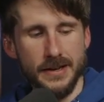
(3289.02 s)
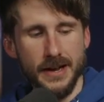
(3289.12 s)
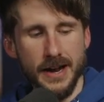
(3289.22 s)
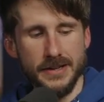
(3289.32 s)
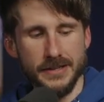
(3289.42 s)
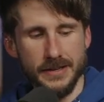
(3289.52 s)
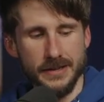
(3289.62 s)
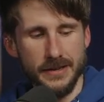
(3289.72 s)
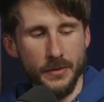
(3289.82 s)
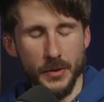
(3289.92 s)

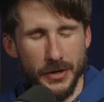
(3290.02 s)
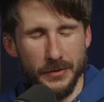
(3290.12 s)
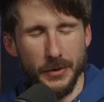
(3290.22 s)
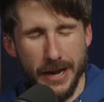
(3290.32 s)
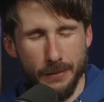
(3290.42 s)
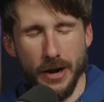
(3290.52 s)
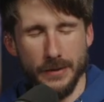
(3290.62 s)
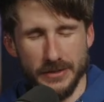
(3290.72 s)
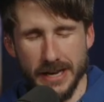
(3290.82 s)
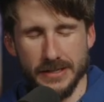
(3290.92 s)
Isaac, I mean, when when
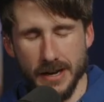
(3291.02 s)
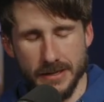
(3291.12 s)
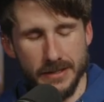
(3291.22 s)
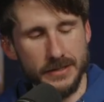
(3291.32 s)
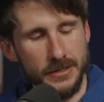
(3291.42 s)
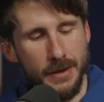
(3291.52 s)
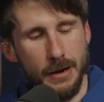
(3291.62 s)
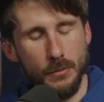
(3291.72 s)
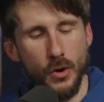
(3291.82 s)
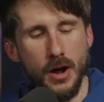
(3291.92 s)
Abraham takes Isaac to
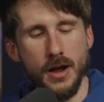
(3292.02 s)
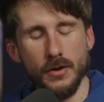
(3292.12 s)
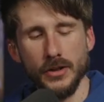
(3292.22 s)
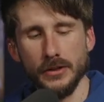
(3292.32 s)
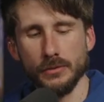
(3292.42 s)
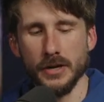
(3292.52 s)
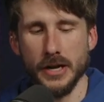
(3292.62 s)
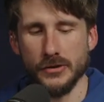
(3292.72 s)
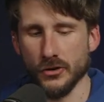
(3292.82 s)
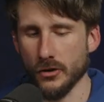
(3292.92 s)
Mount Moriah on that three
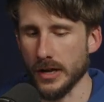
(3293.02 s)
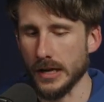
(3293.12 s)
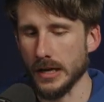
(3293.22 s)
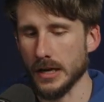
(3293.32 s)
day journey.